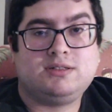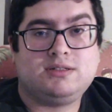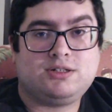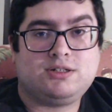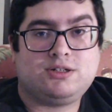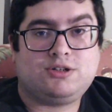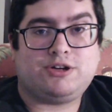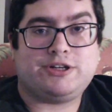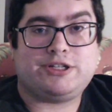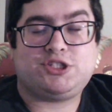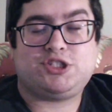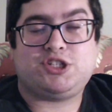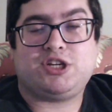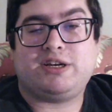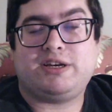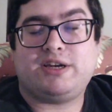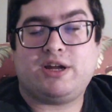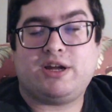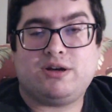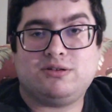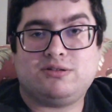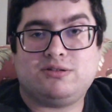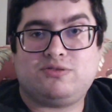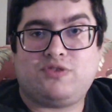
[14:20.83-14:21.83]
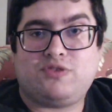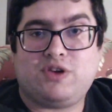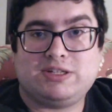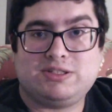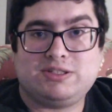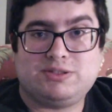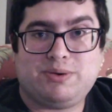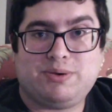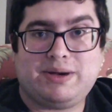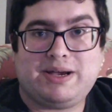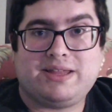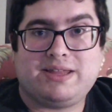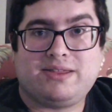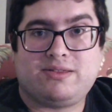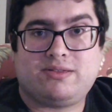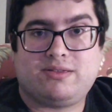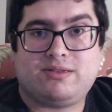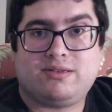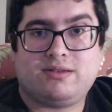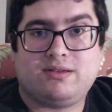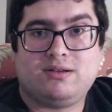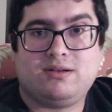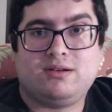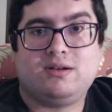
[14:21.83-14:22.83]
Chrisjen knows friends with.
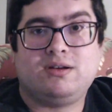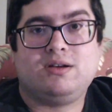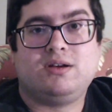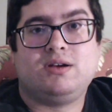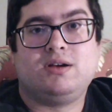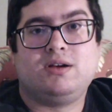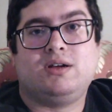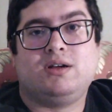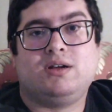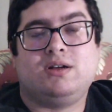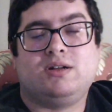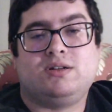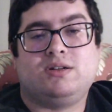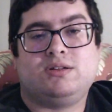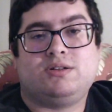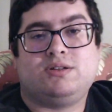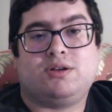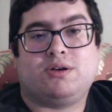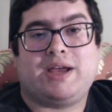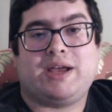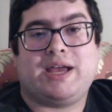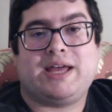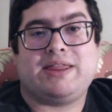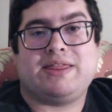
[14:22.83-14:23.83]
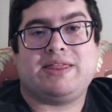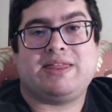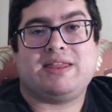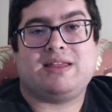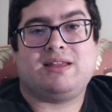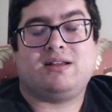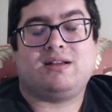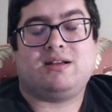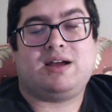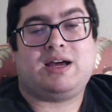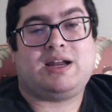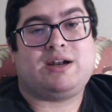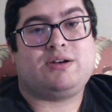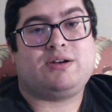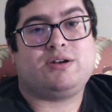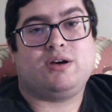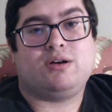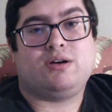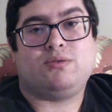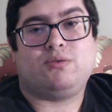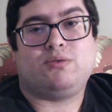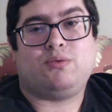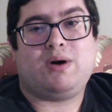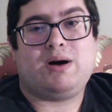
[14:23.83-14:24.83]
So get I don't
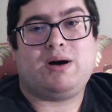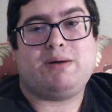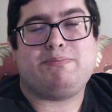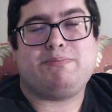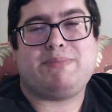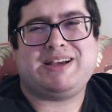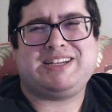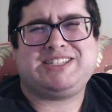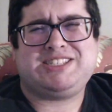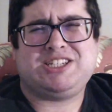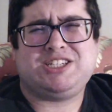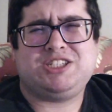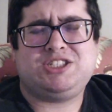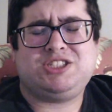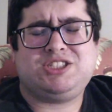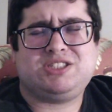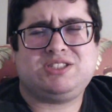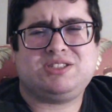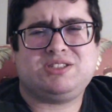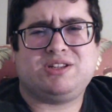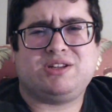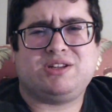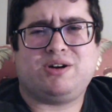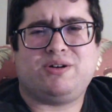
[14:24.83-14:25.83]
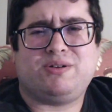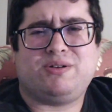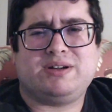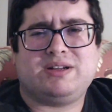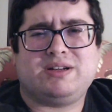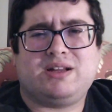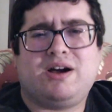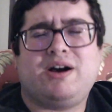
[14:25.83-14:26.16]
know what message they're going.